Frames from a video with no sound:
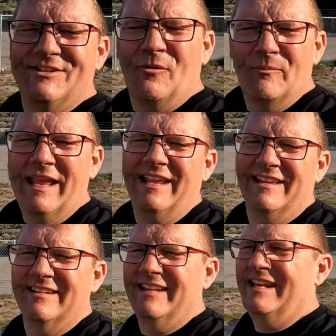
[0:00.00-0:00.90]
don't make
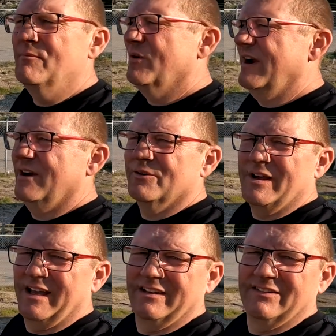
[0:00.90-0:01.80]
any more
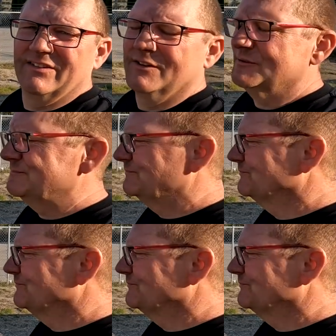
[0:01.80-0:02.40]
Aerodynes. So